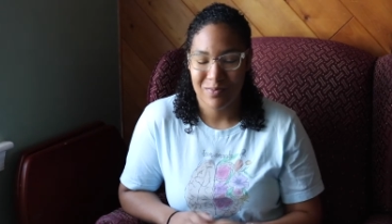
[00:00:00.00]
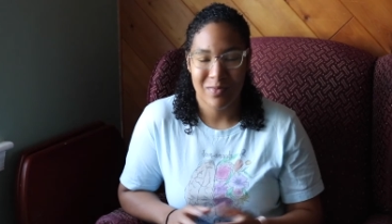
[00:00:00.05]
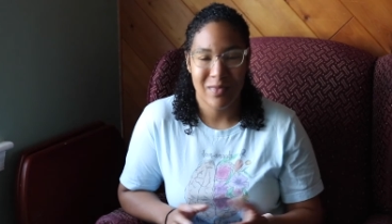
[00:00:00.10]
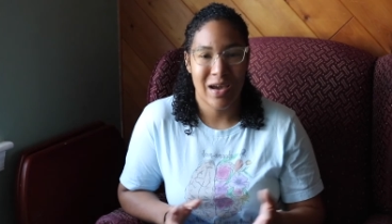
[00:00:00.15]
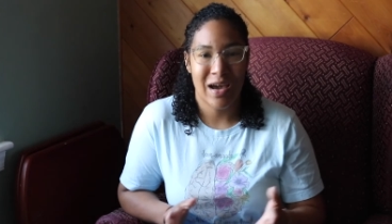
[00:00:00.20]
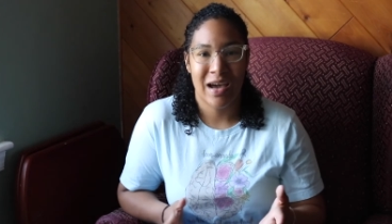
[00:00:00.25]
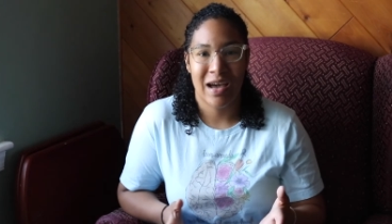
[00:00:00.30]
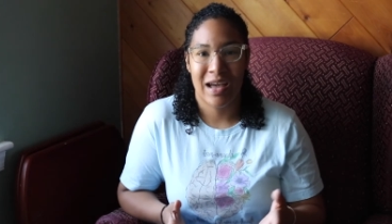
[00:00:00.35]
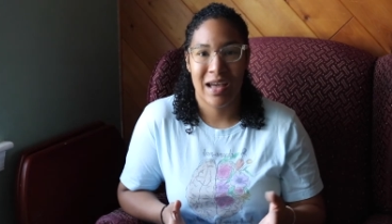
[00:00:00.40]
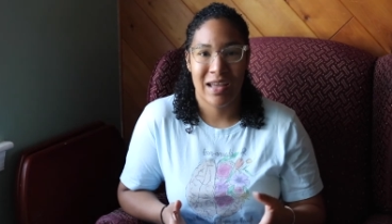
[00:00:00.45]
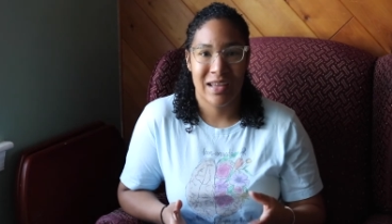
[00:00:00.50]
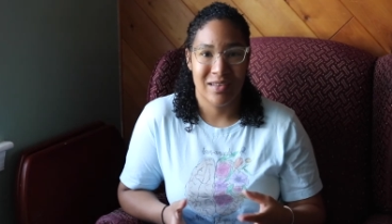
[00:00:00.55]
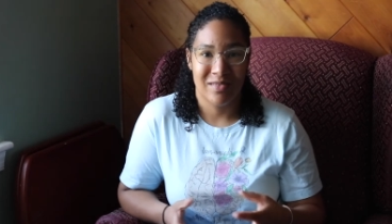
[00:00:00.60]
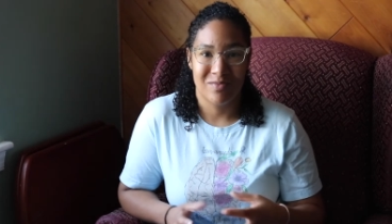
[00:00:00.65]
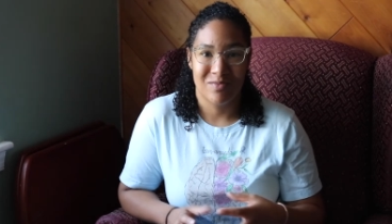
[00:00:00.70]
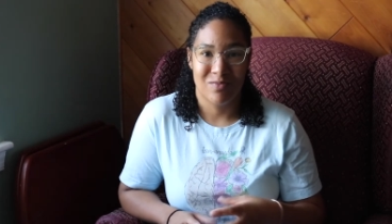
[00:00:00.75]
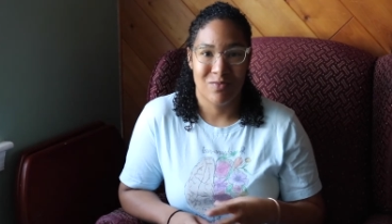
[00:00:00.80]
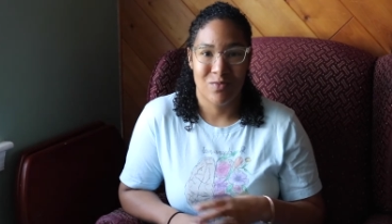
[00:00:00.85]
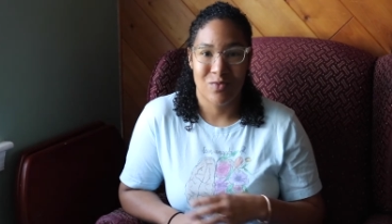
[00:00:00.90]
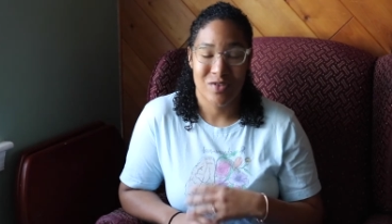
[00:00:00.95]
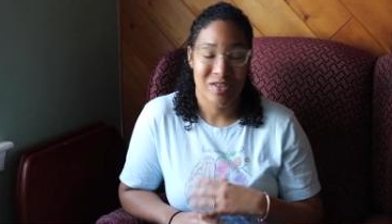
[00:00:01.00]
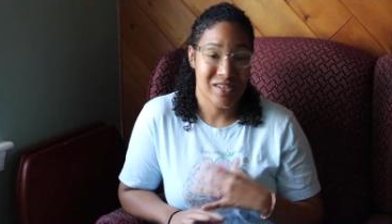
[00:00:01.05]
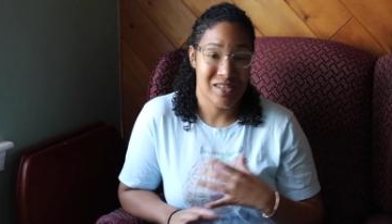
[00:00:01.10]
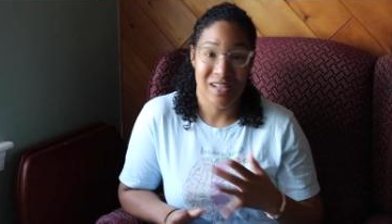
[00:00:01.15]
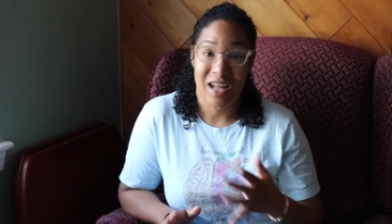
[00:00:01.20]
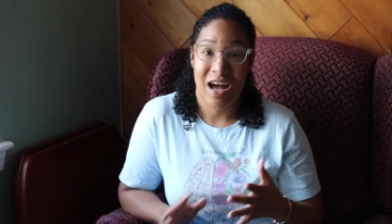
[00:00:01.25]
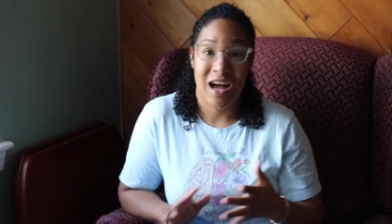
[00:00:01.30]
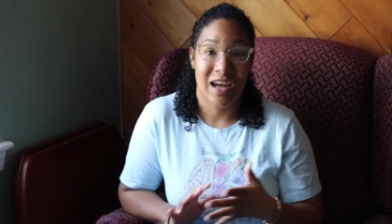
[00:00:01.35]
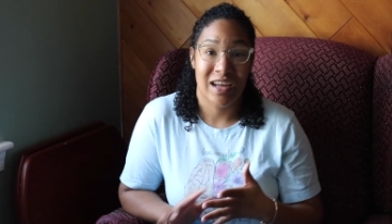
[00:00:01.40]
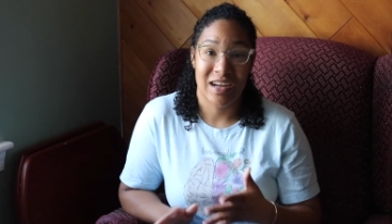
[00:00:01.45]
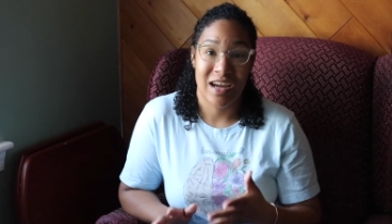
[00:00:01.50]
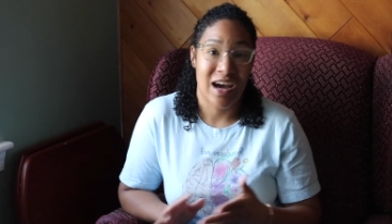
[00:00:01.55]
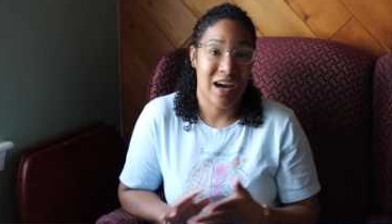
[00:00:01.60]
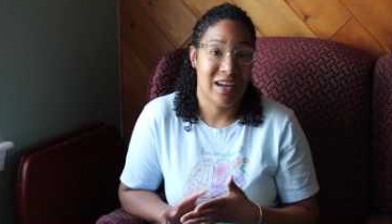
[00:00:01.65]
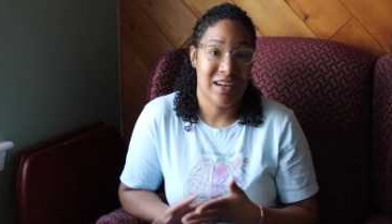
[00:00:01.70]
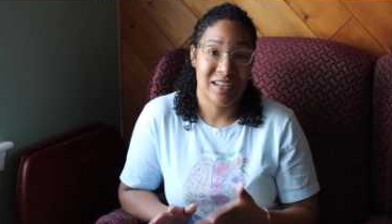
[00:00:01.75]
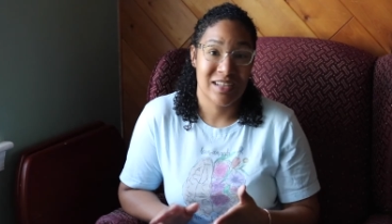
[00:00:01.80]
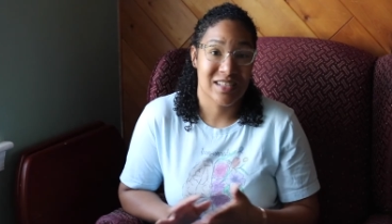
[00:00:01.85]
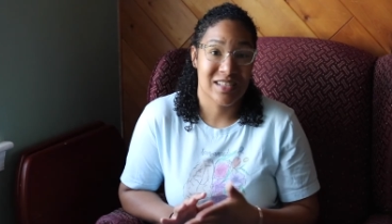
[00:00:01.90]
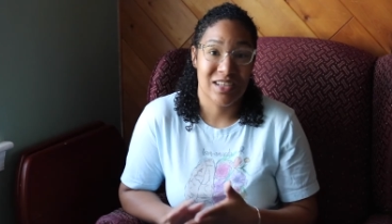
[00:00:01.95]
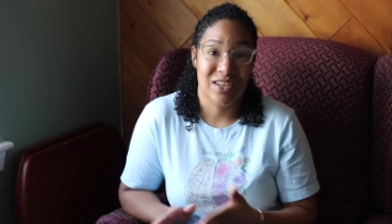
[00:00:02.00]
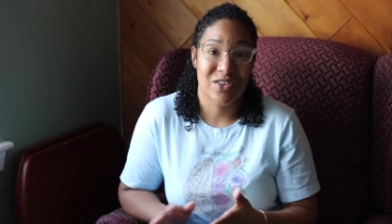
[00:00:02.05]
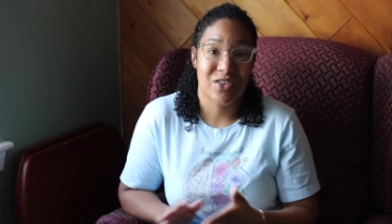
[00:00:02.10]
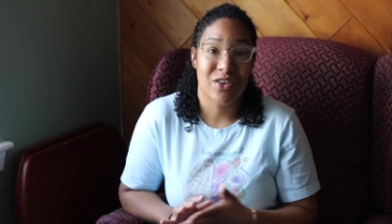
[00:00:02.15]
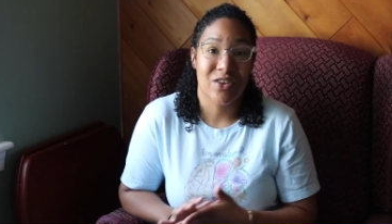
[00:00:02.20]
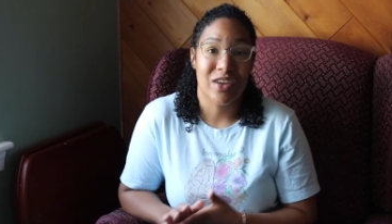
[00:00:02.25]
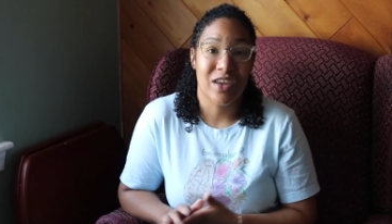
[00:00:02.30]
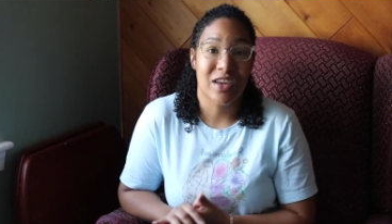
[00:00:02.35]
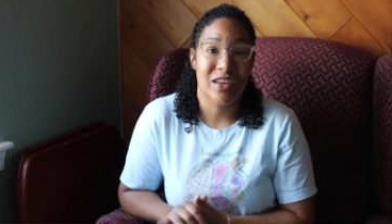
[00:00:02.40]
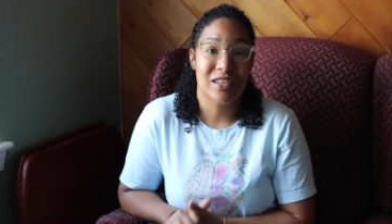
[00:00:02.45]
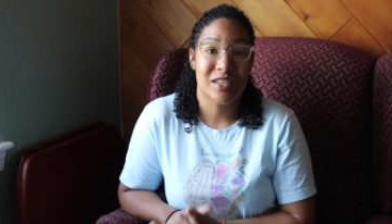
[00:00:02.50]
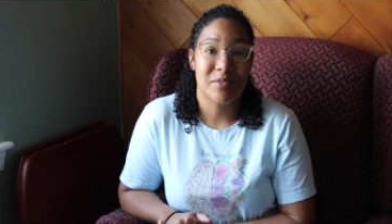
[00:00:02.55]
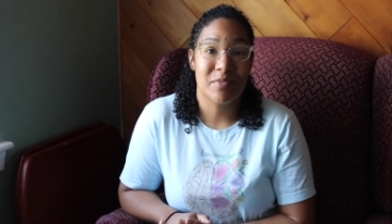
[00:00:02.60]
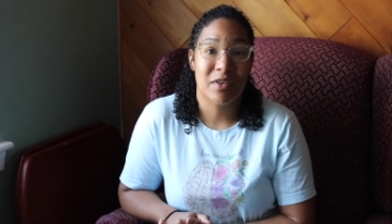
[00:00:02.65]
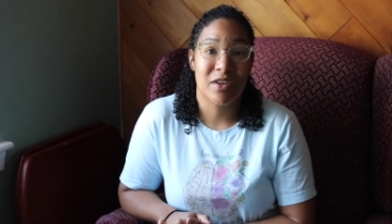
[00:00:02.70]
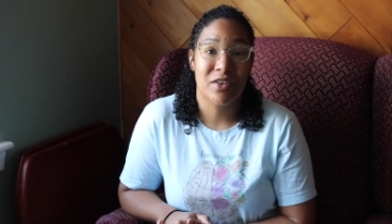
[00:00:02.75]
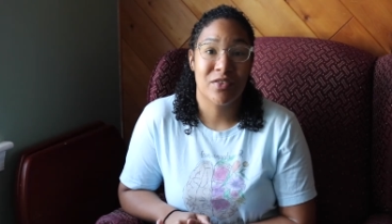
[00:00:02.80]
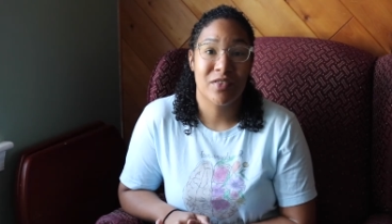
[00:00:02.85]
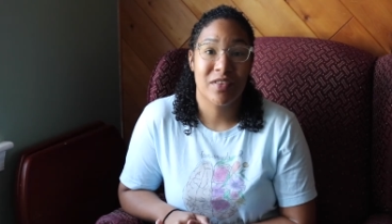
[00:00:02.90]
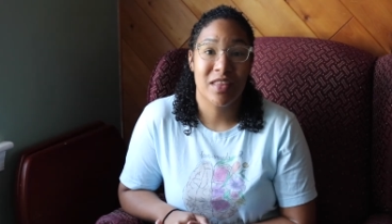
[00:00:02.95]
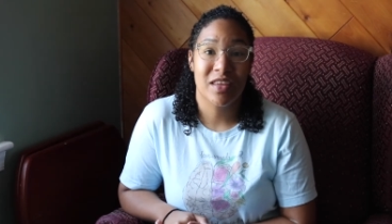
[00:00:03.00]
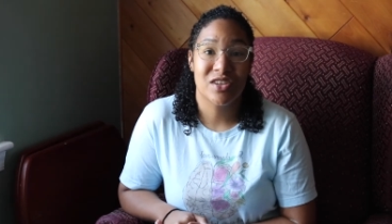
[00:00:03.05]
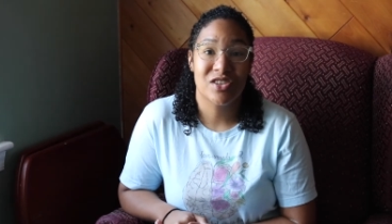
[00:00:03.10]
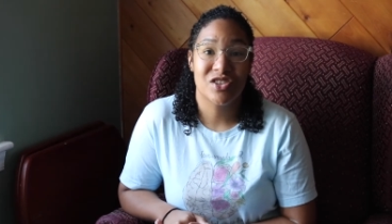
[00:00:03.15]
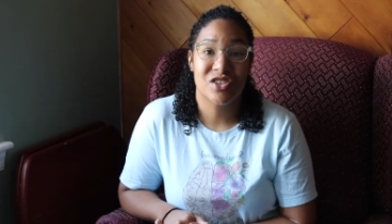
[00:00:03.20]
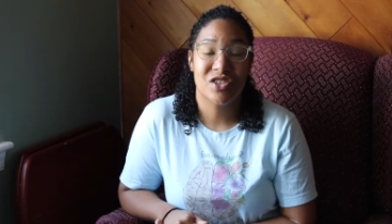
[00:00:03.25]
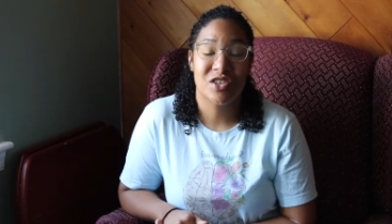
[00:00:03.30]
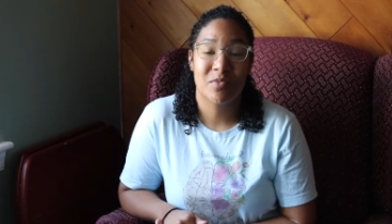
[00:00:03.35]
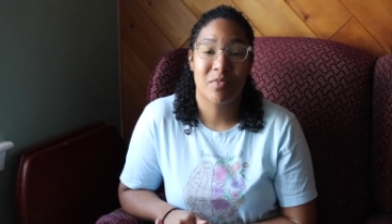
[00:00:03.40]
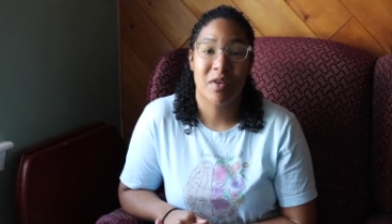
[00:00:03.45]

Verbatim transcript: I was not honestly looking to be in a relationship.